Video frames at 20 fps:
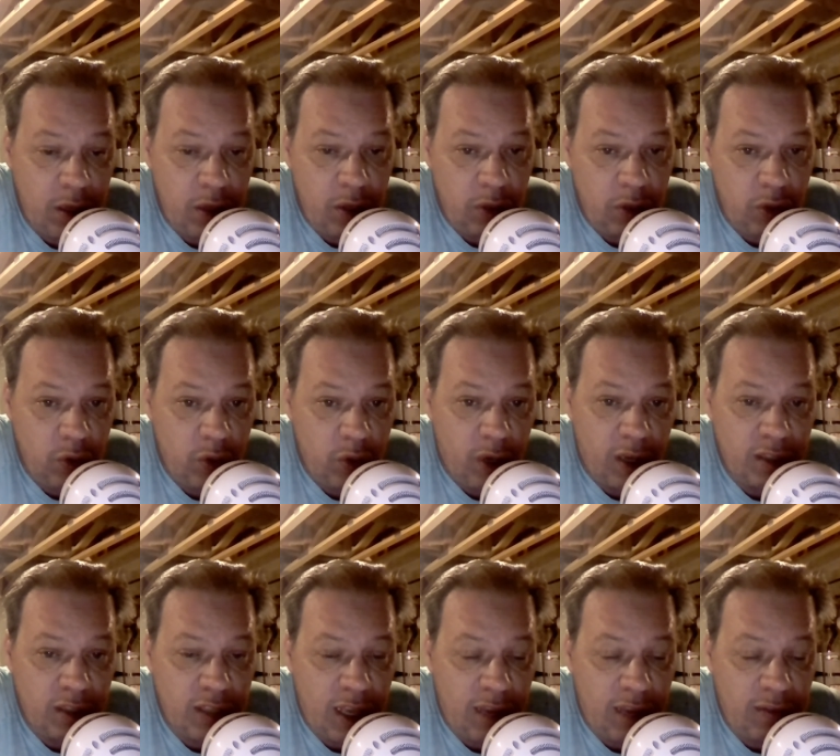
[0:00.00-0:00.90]
You
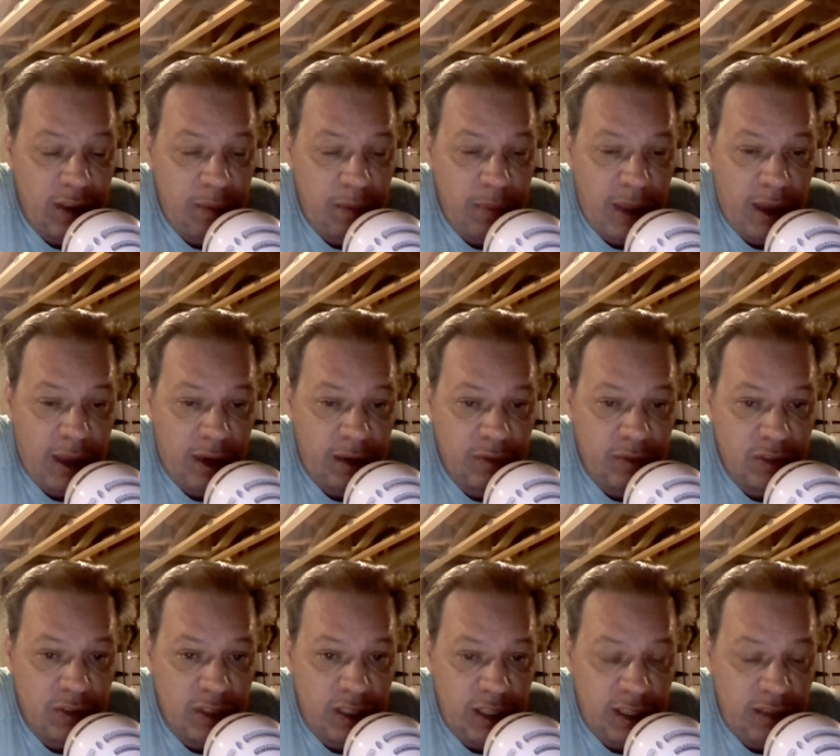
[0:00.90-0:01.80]
guys have a
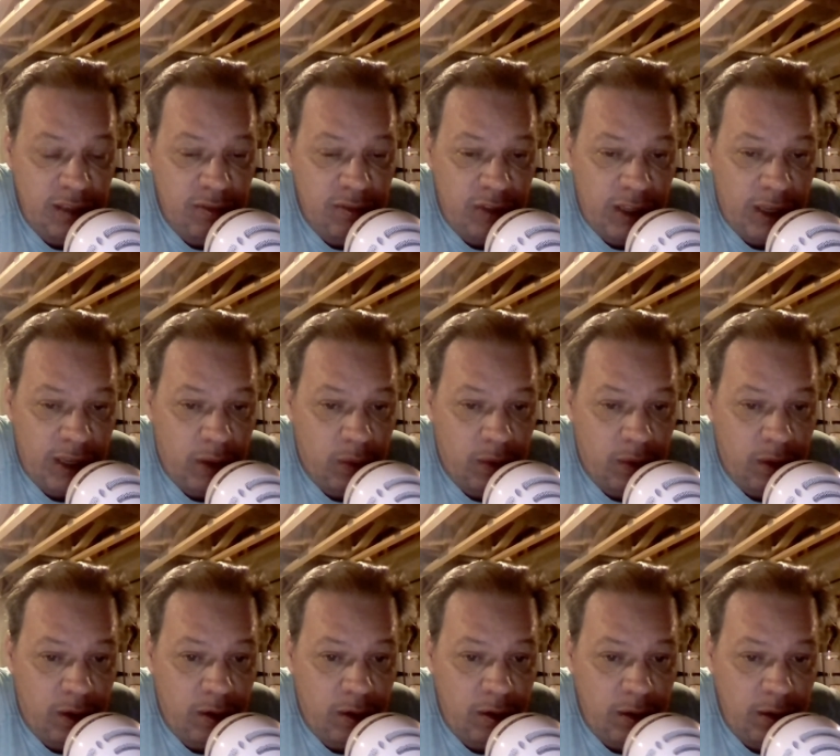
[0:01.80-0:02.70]
magnificent evening out
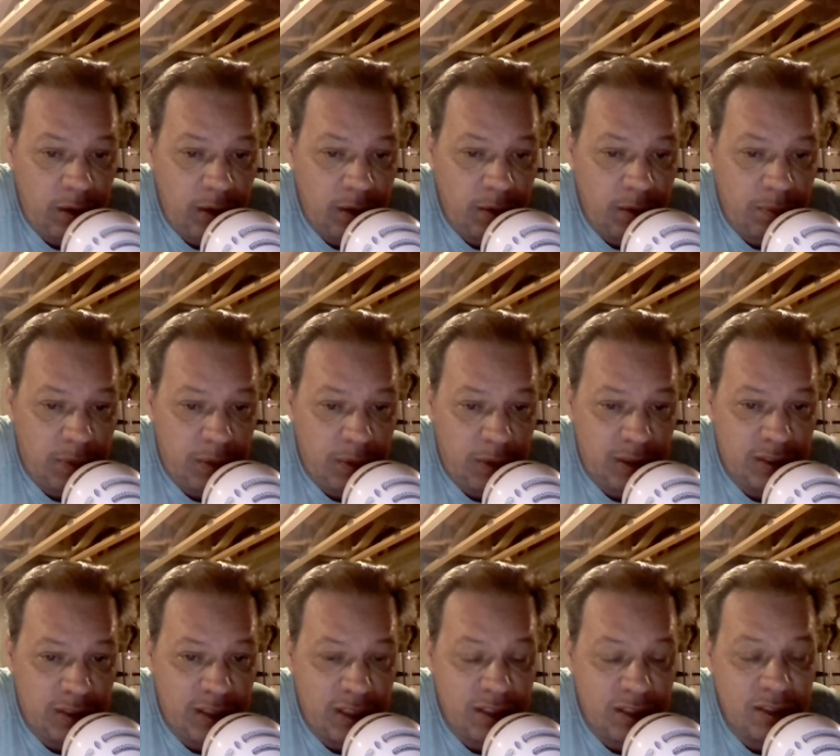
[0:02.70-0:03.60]
there. Please
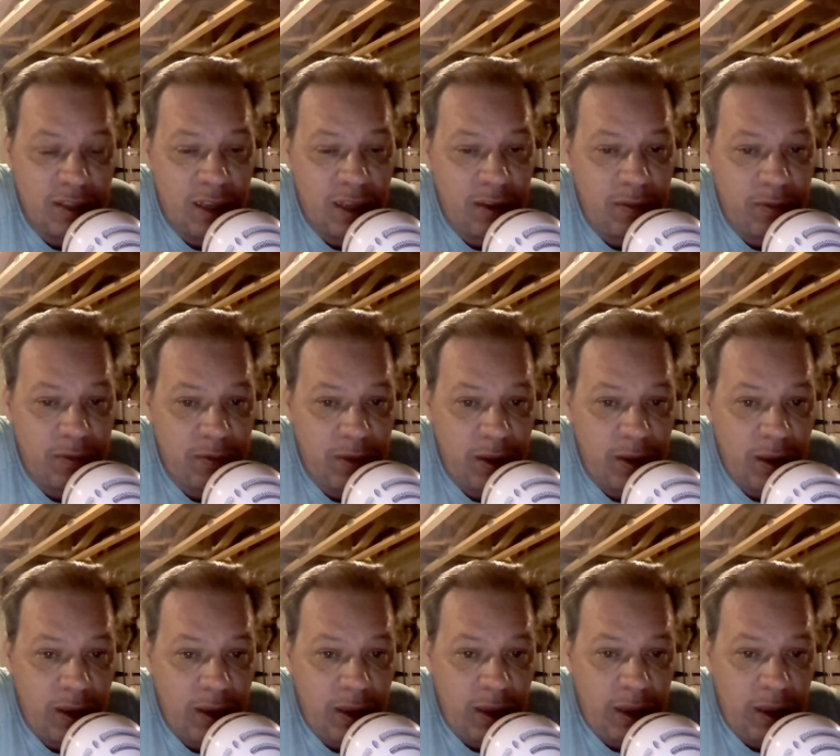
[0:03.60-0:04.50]
stay safe,
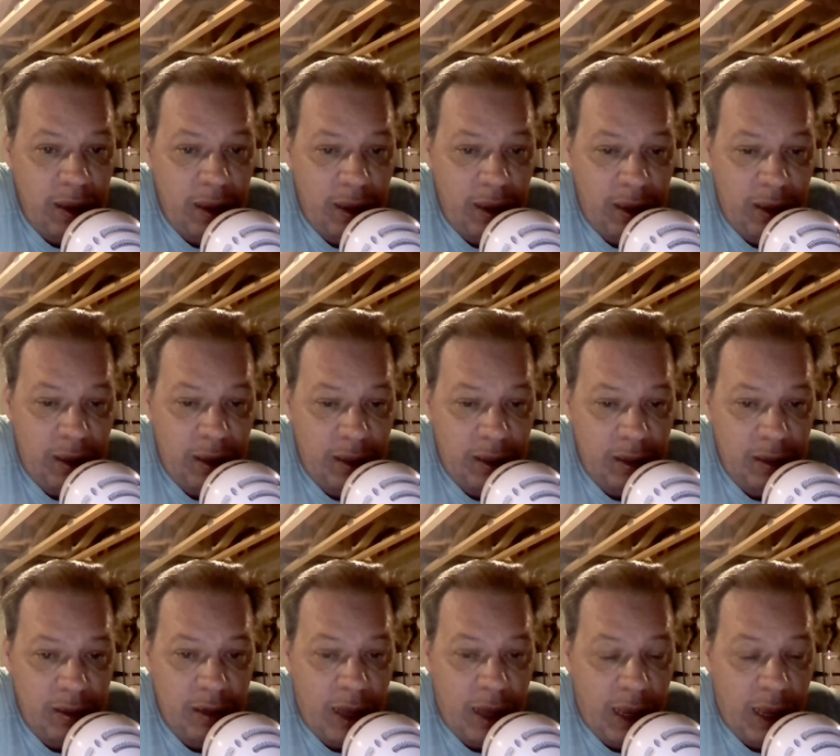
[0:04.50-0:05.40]

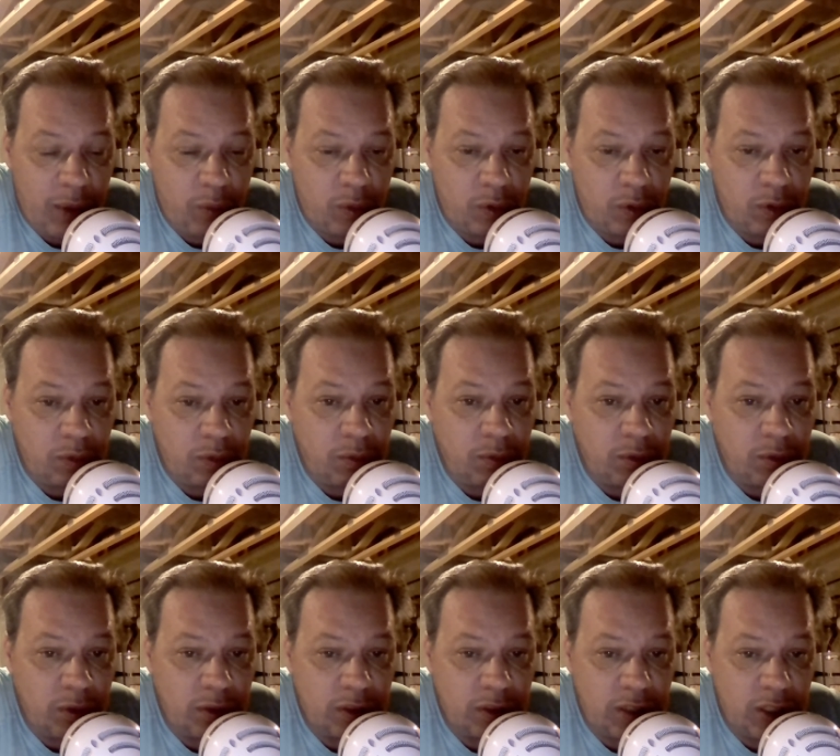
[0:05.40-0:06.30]
and I will
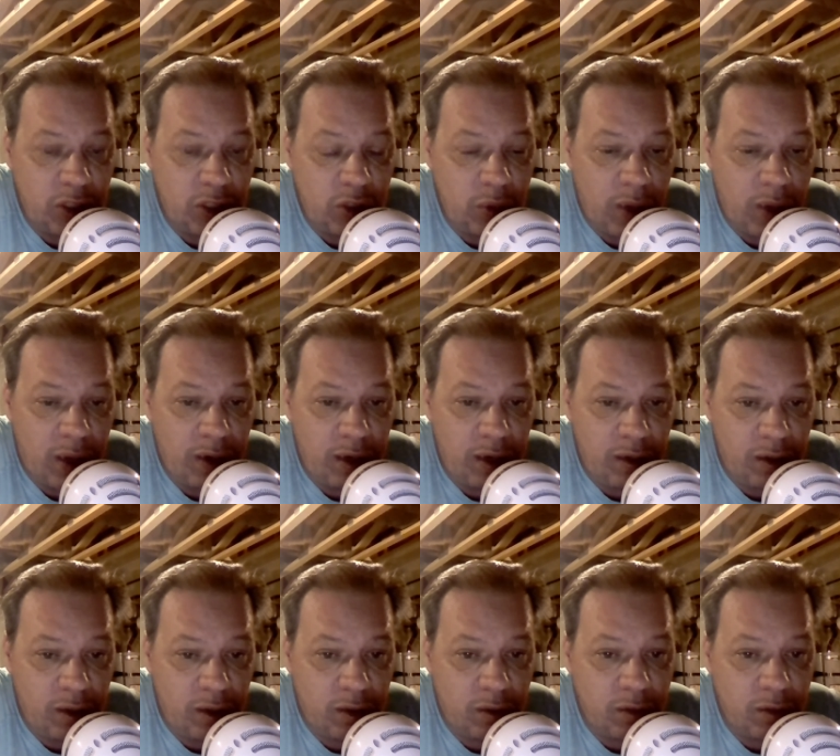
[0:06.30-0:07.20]
send you out
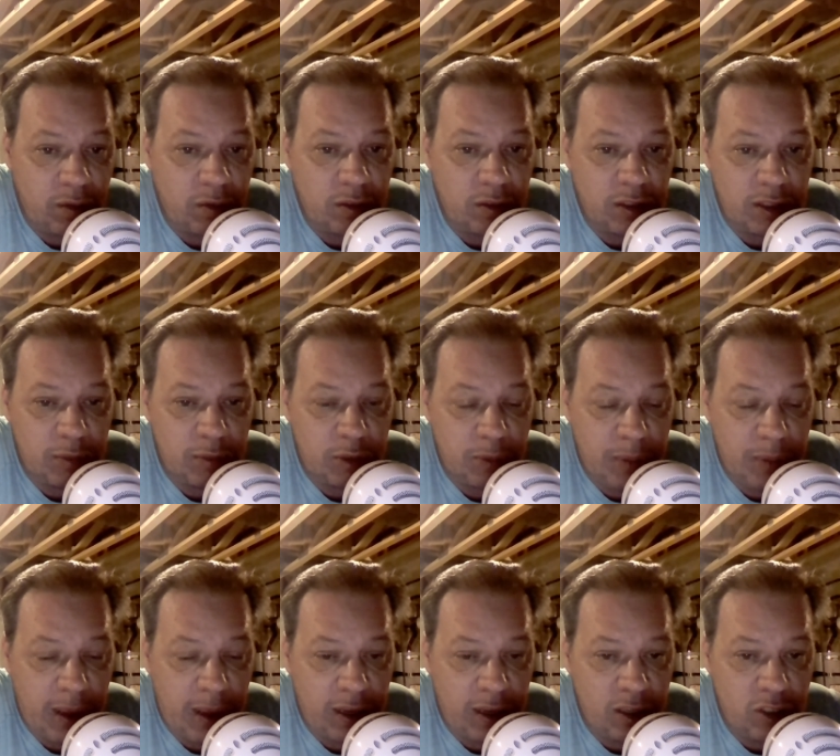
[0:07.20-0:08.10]
another stimulus
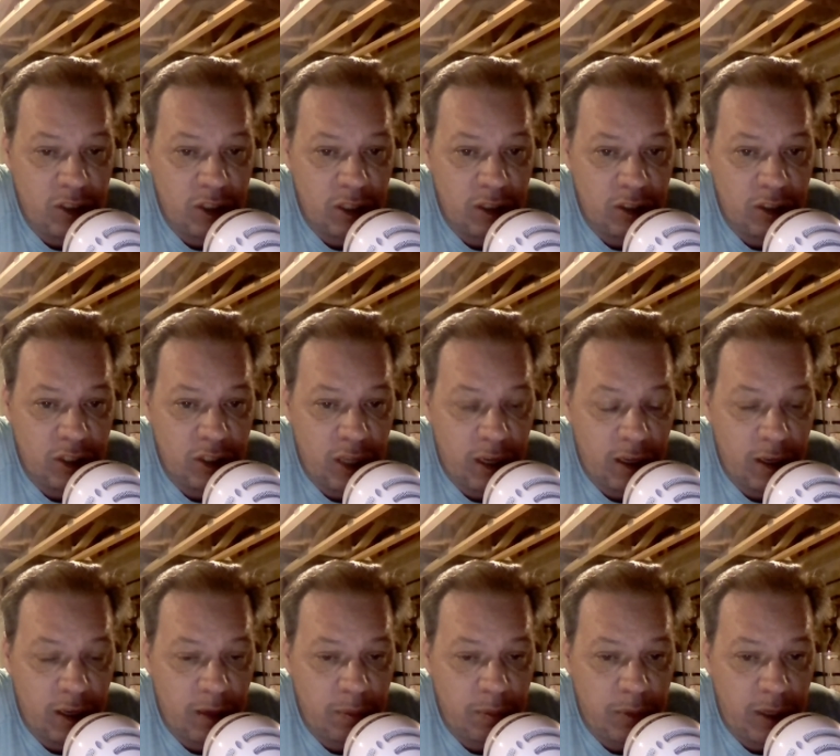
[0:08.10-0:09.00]
package and check
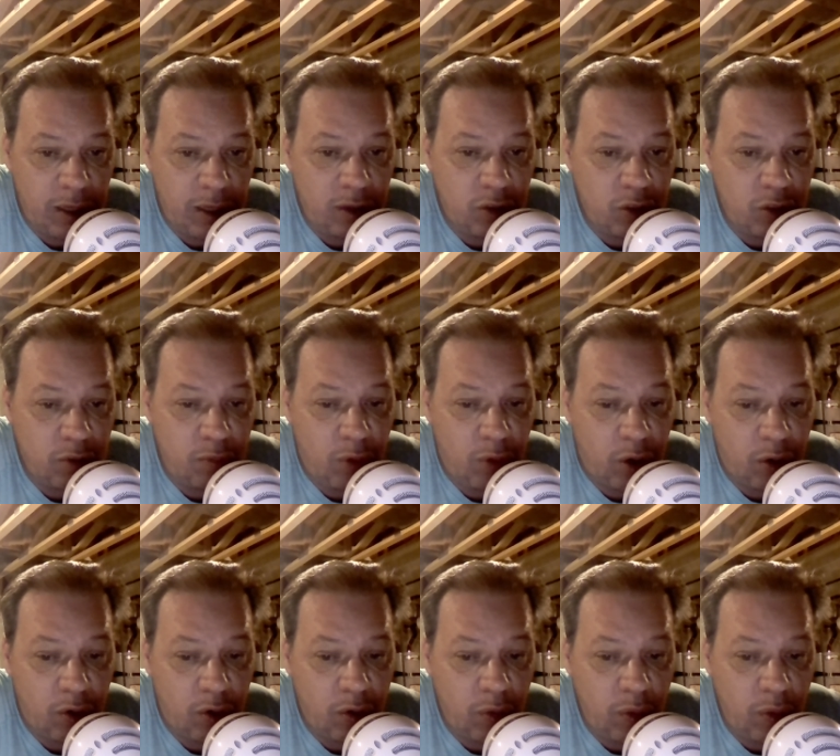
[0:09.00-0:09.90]
update
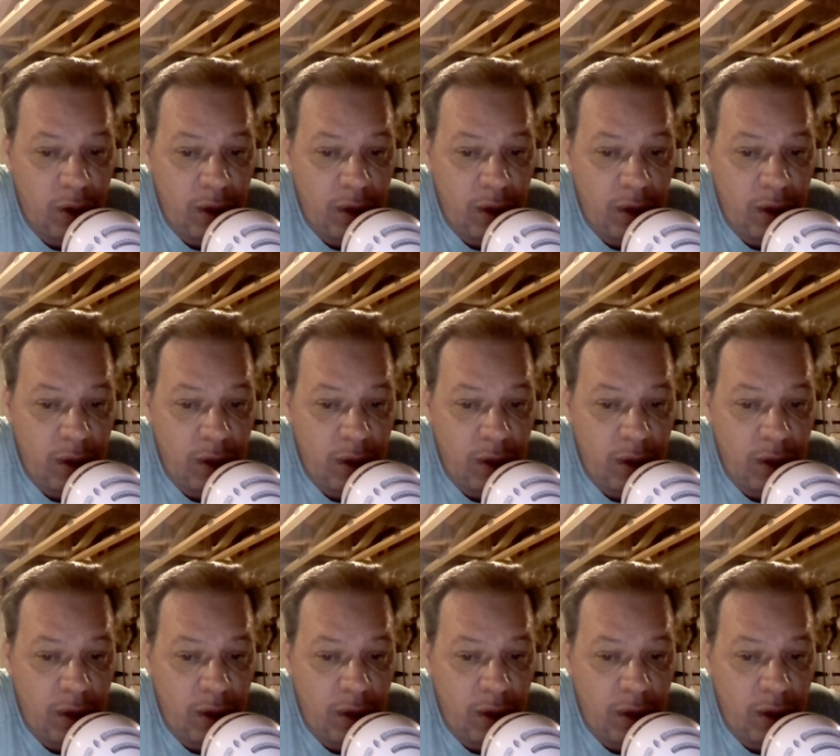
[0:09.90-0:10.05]
tomorrow